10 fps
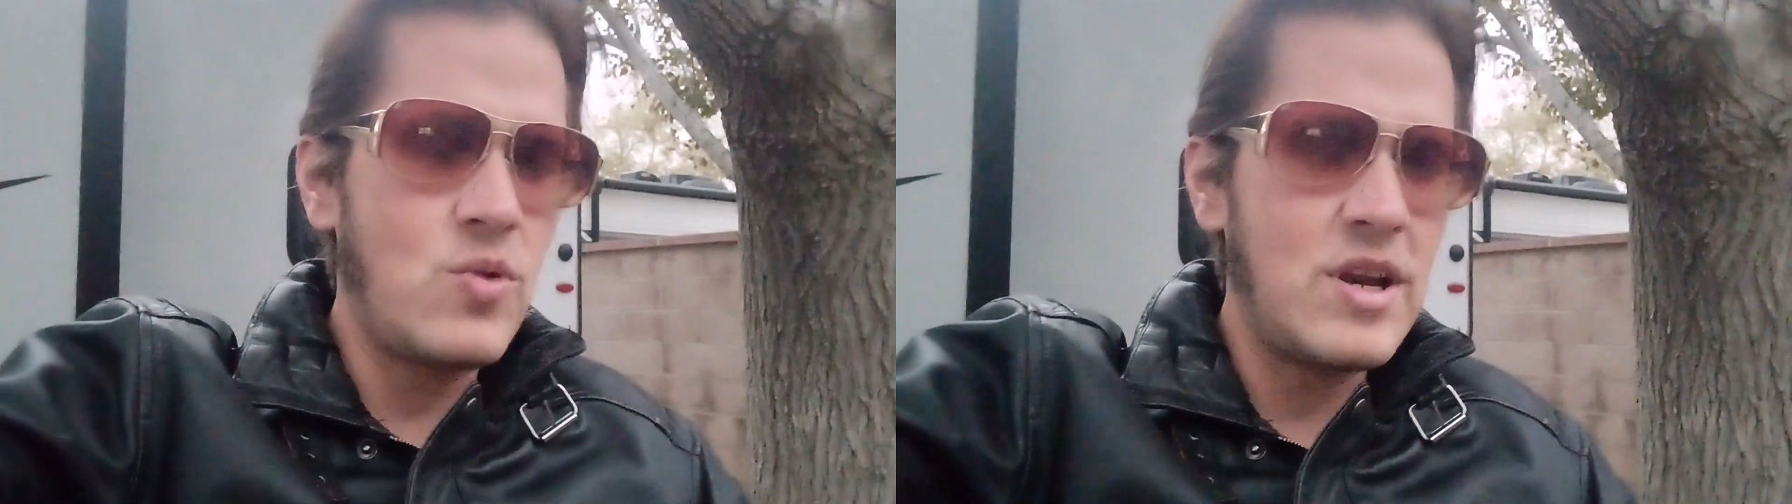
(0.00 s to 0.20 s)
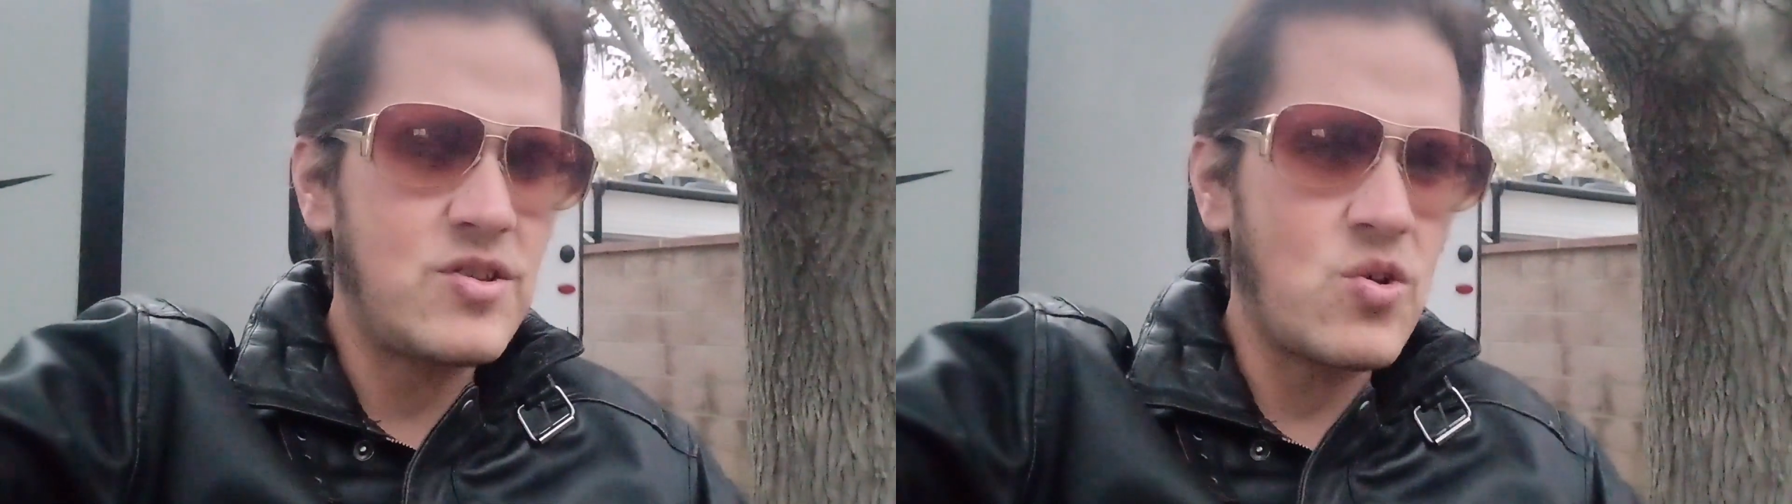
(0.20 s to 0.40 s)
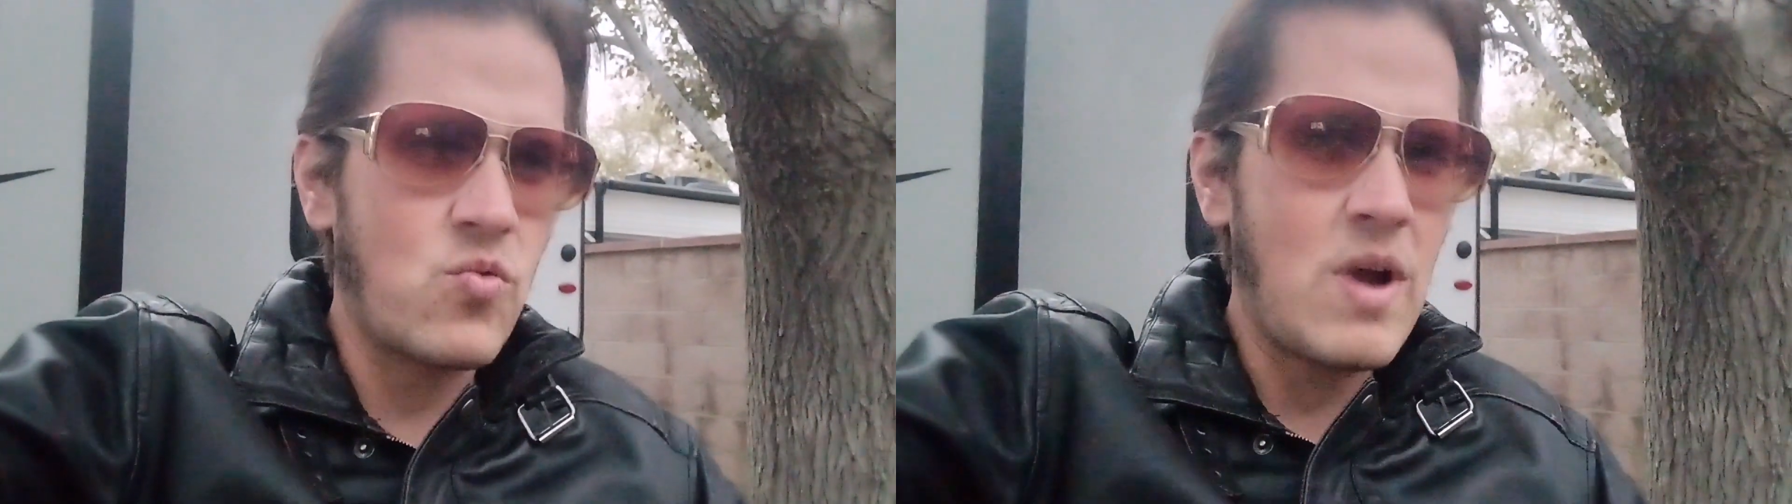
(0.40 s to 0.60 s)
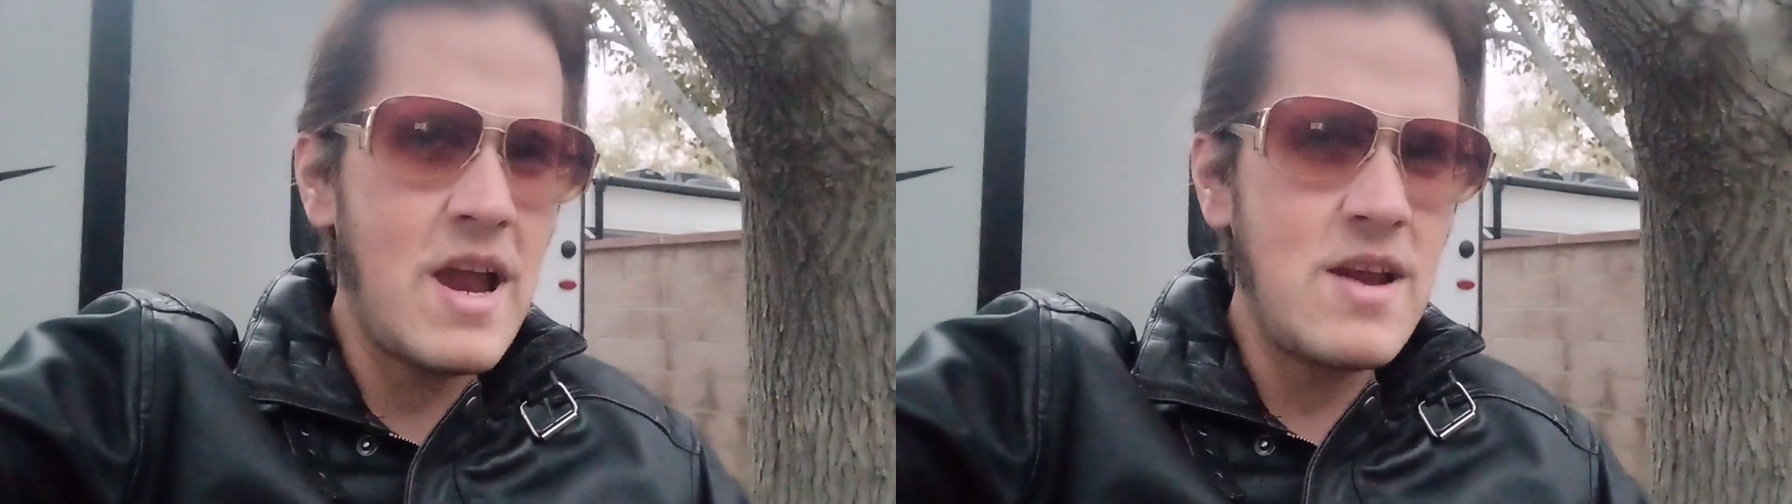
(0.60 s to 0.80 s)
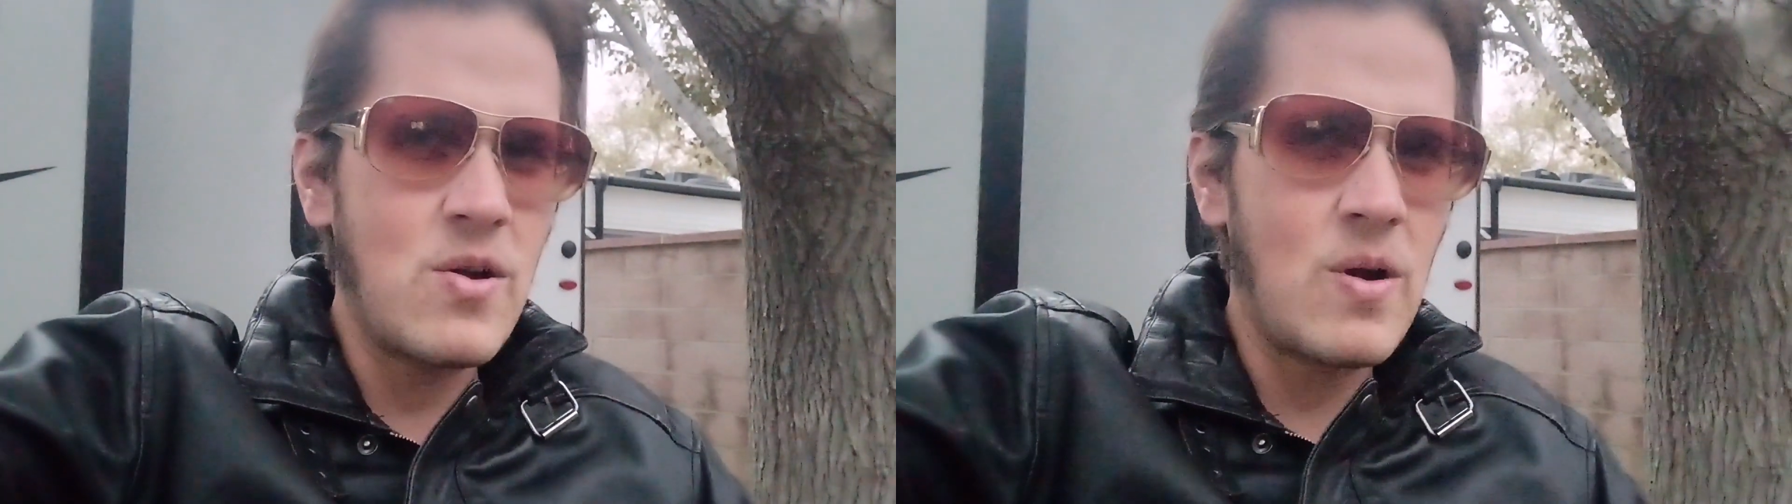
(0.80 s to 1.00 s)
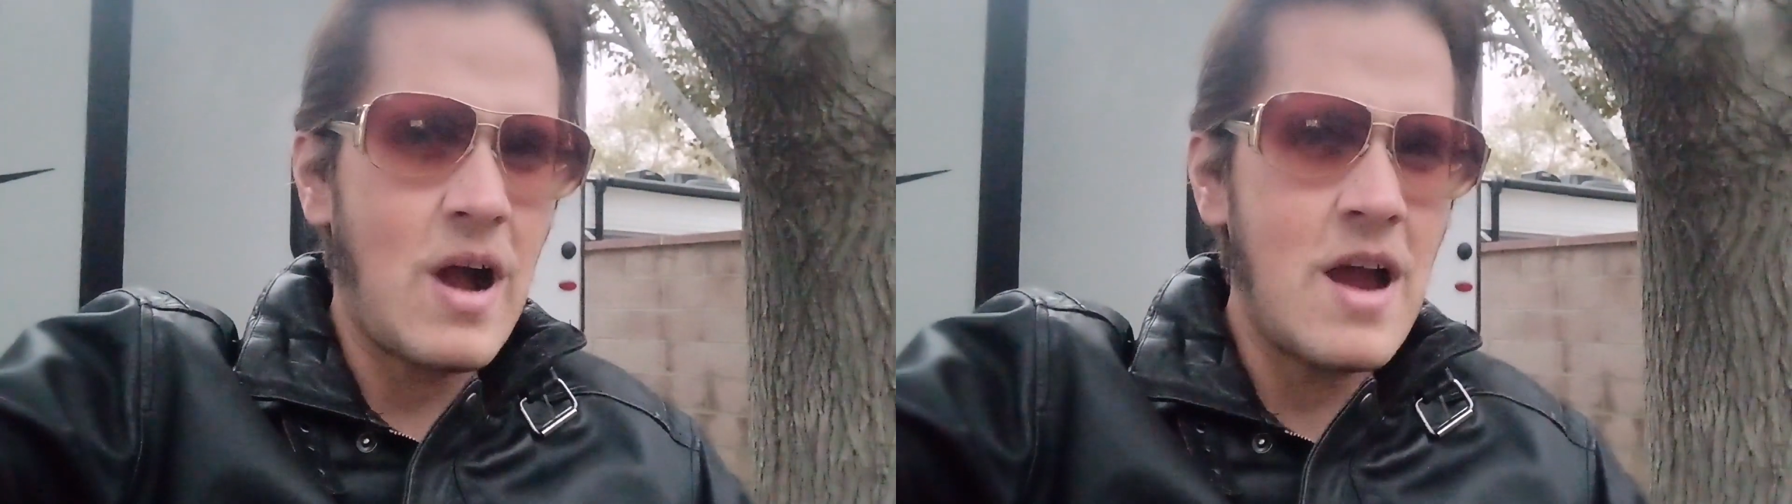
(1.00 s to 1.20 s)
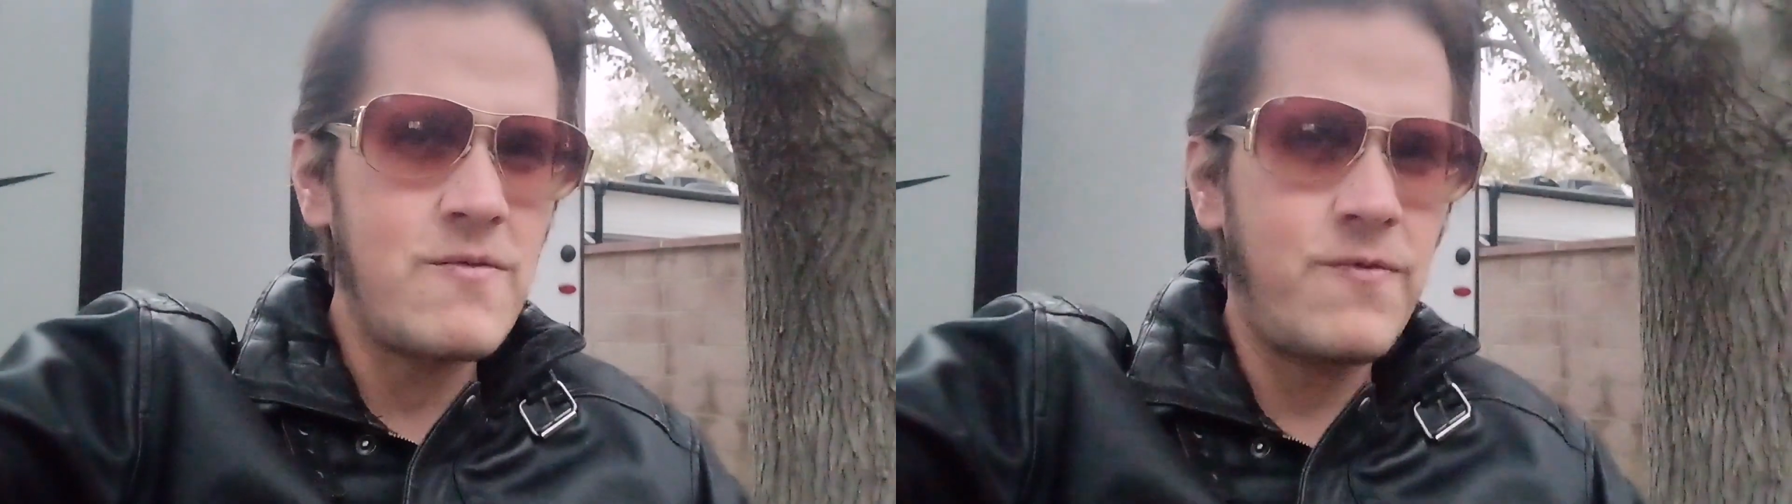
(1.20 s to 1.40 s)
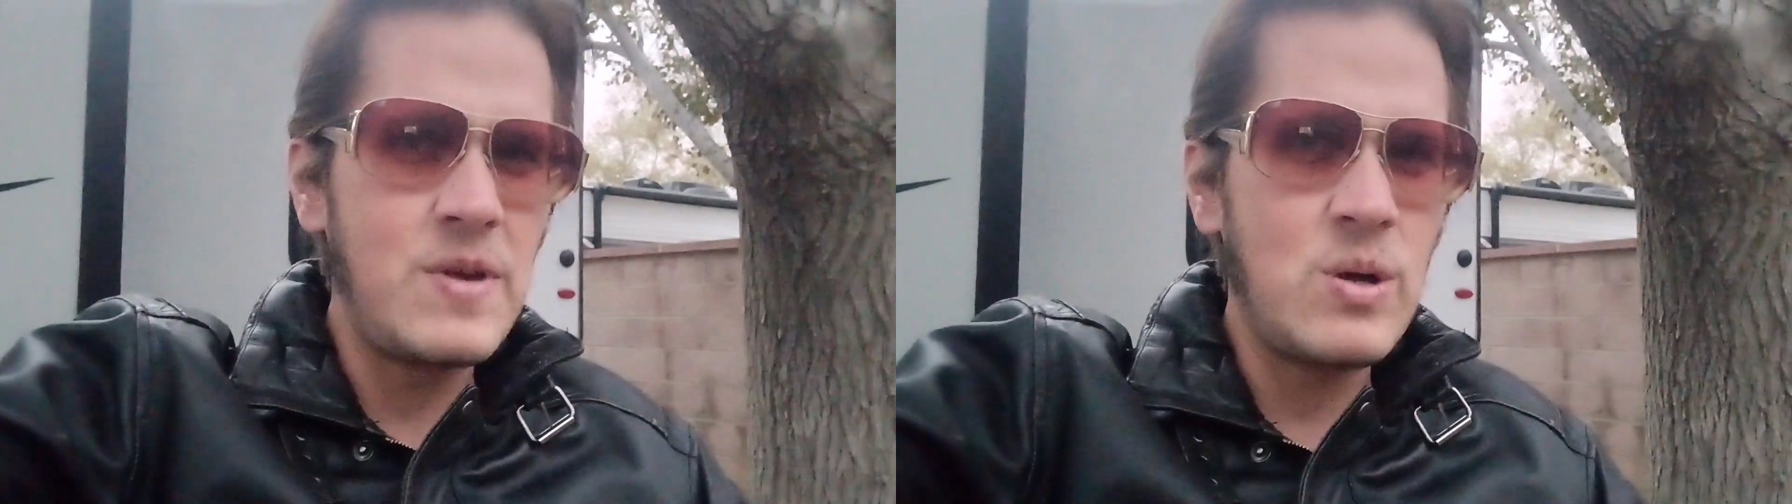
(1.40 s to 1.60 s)
And as a writer, I
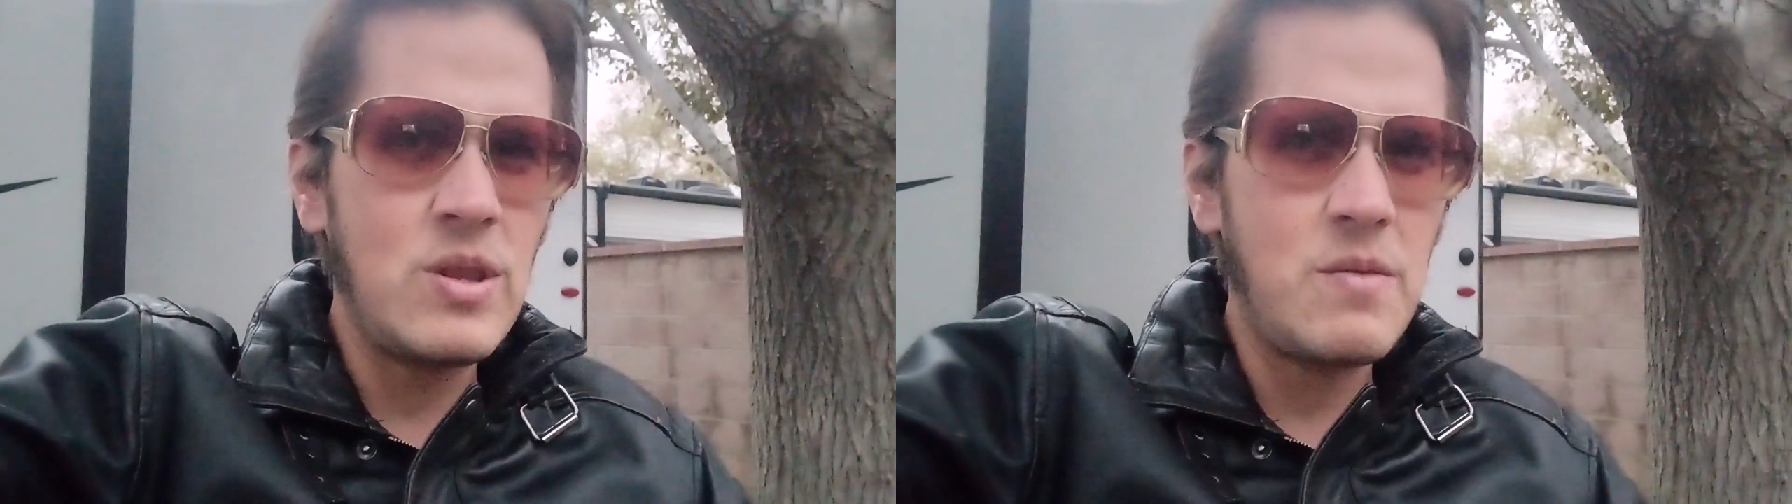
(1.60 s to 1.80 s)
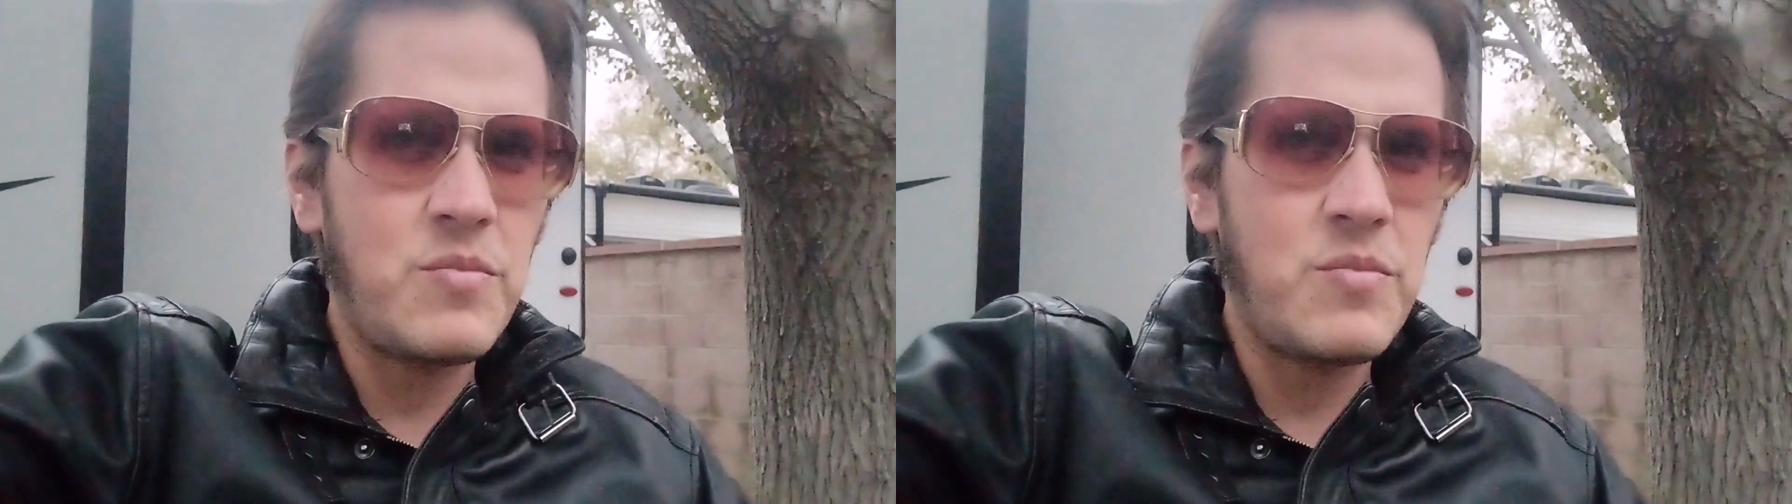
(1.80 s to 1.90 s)
feel that